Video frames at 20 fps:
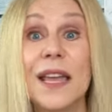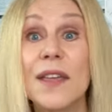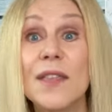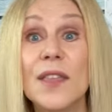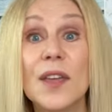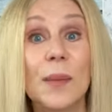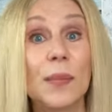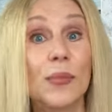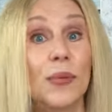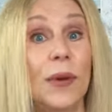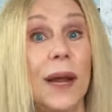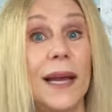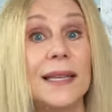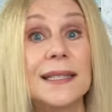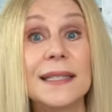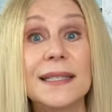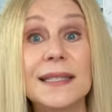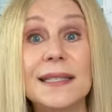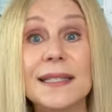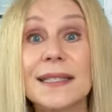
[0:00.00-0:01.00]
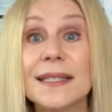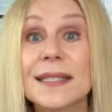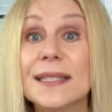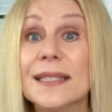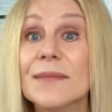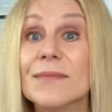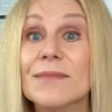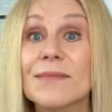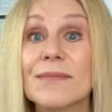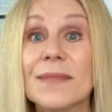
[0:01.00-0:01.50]
Their
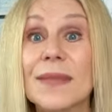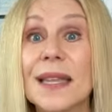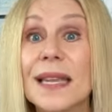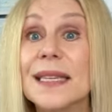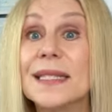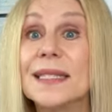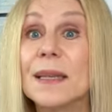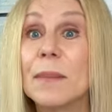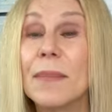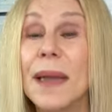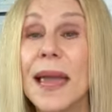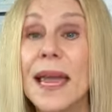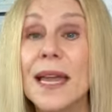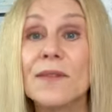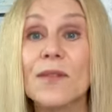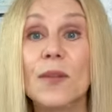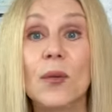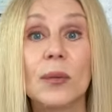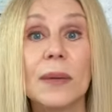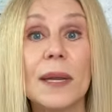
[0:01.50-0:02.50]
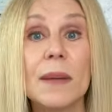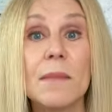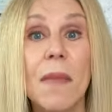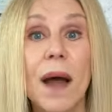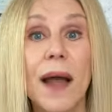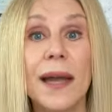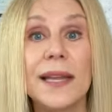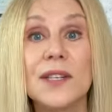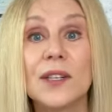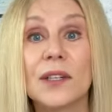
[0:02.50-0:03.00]
presence is a painful
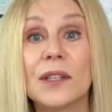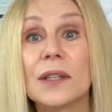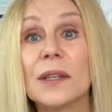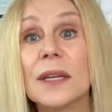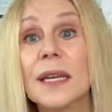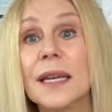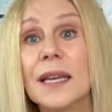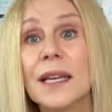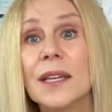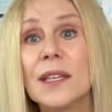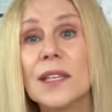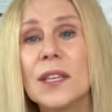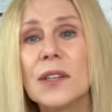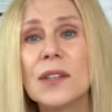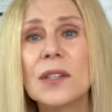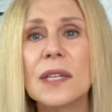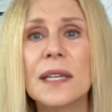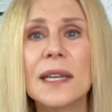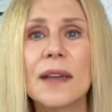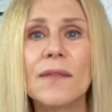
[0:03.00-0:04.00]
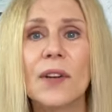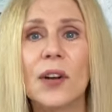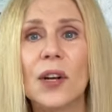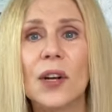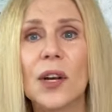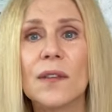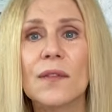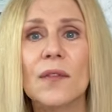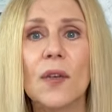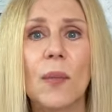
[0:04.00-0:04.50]
reminder, usually of a
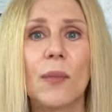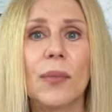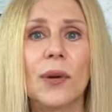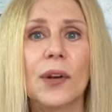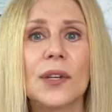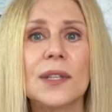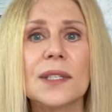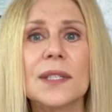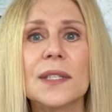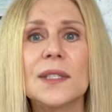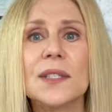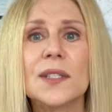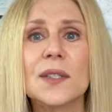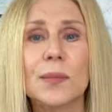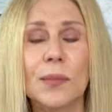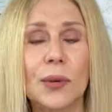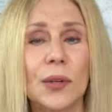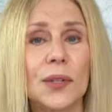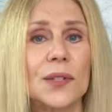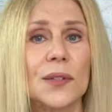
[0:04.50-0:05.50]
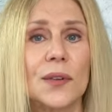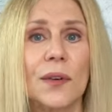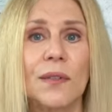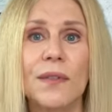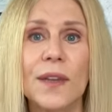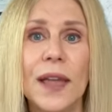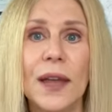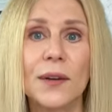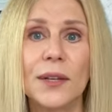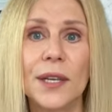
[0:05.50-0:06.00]
hurtful person's personal
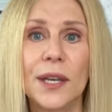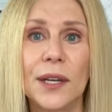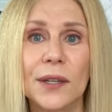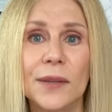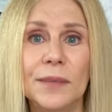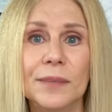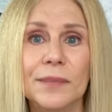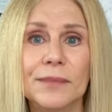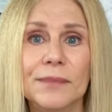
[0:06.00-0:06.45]
failure.